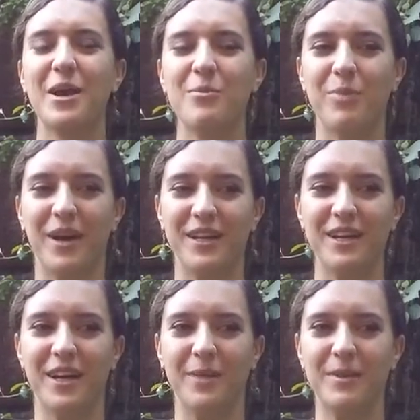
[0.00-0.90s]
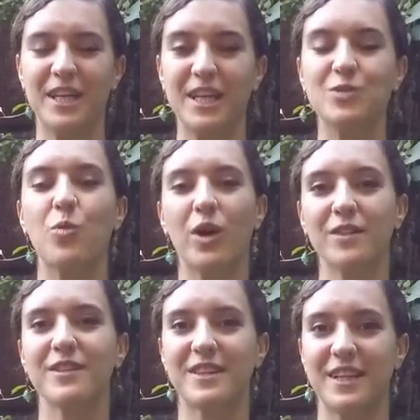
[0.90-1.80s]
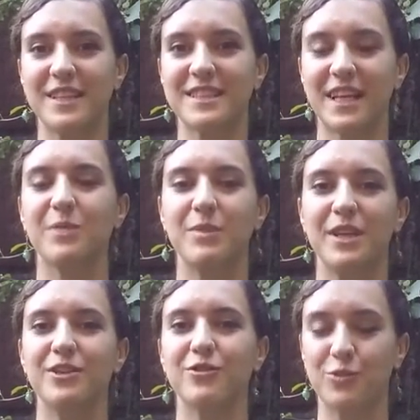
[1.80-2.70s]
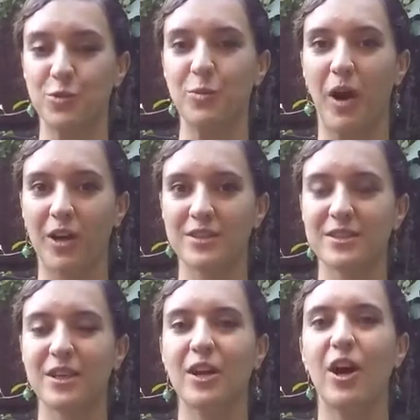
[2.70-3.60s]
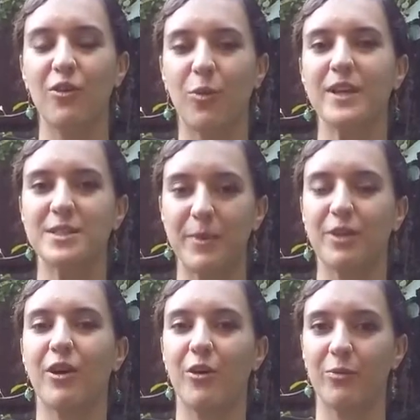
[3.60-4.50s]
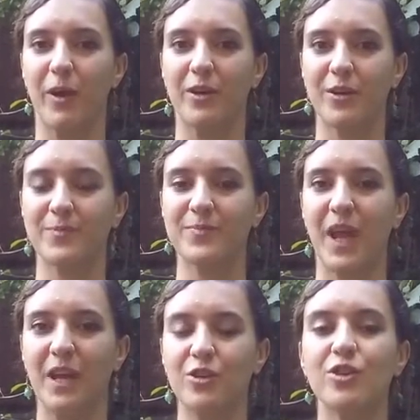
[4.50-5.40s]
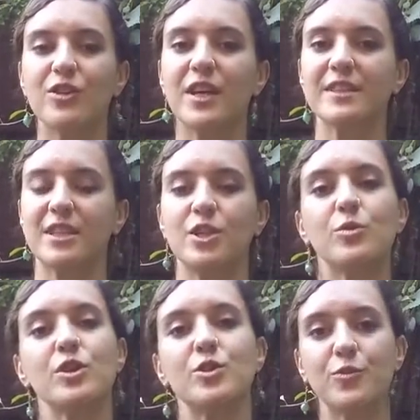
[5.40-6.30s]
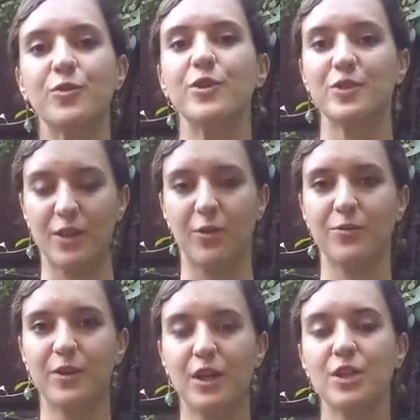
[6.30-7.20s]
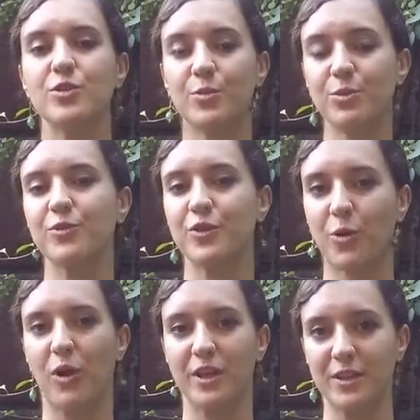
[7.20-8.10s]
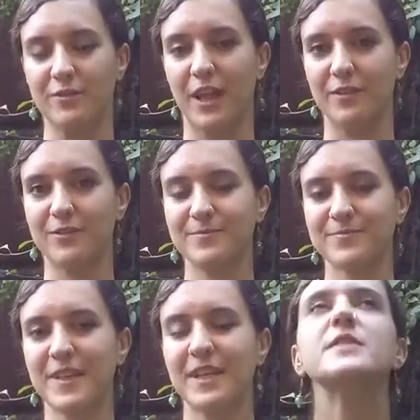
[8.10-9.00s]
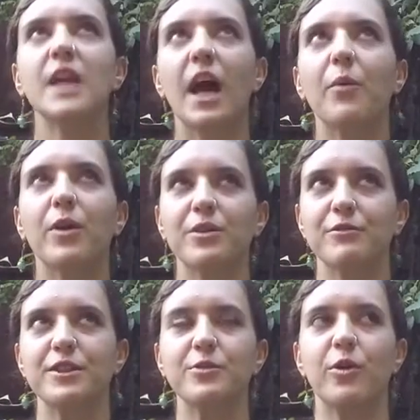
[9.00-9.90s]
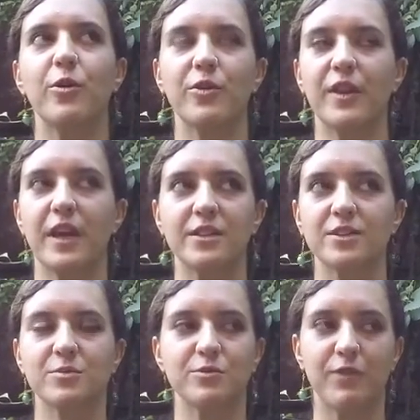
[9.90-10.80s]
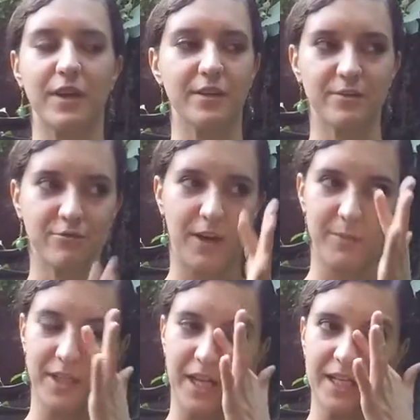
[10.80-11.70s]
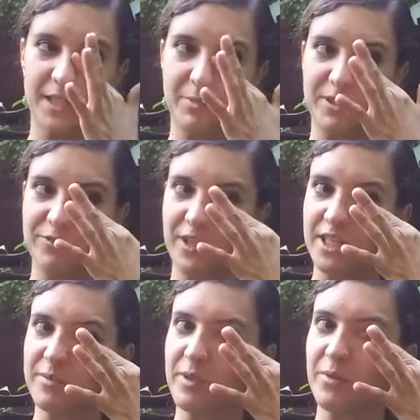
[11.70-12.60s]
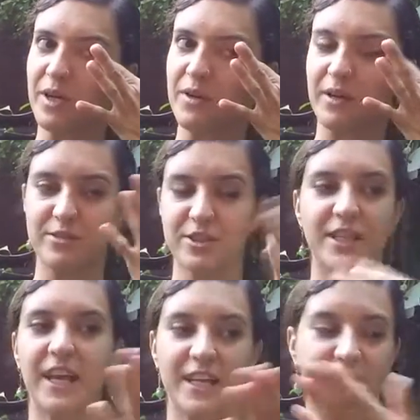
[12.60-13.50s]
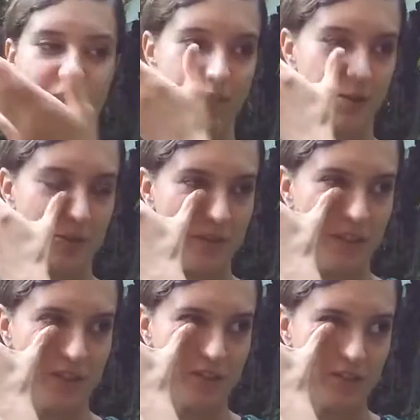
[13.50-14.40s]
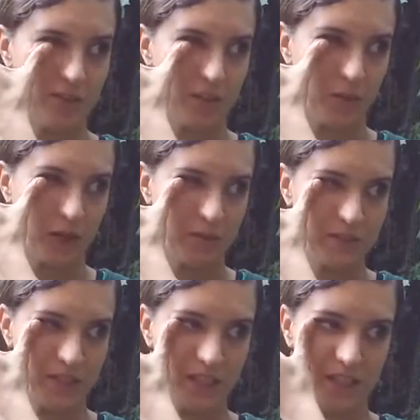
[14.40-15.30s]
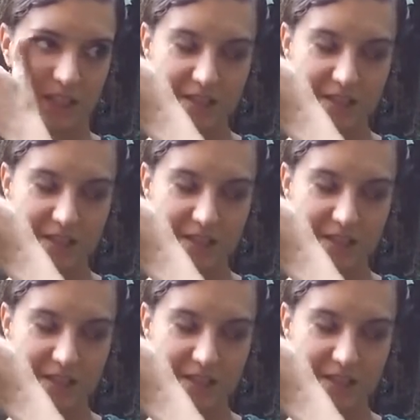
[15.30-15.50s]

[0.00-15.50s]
but it is one of the things that can be in your toolbox of ways to make your health better and good things that you can do for yourself to improve your quality of life. Yeah, I want to redo the whole thing. I just was rambling. I didn't mean for that to be what I was just saying it to you and then it turned into what I was saying.